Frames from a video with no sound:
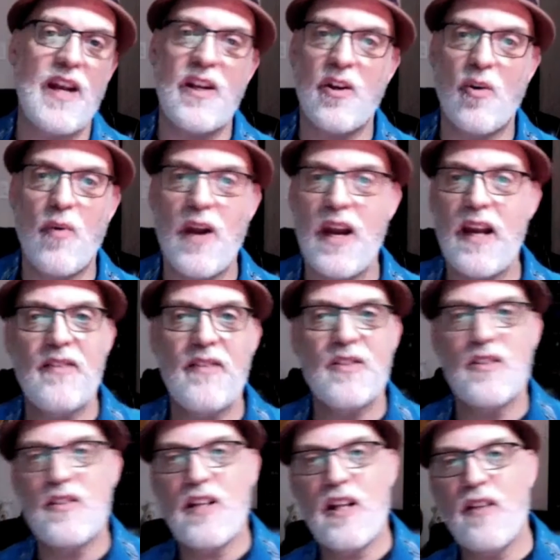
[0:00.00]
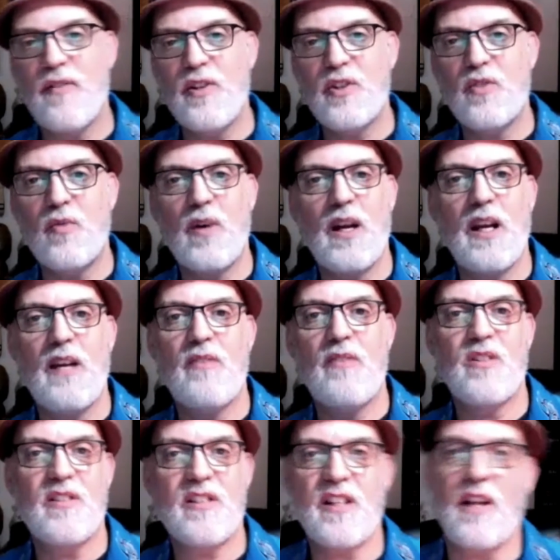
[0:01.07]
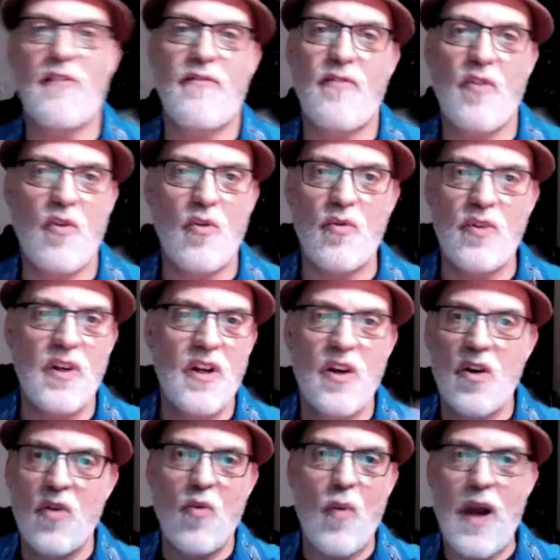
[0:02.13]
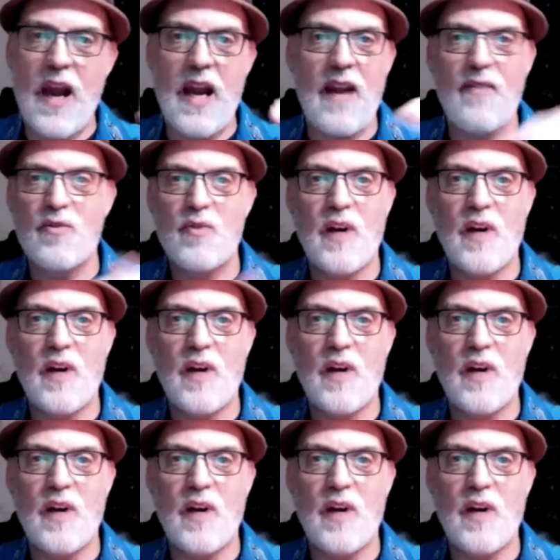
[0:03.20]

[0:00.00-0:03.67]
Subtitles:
waves and television waves and cell phone waves, right?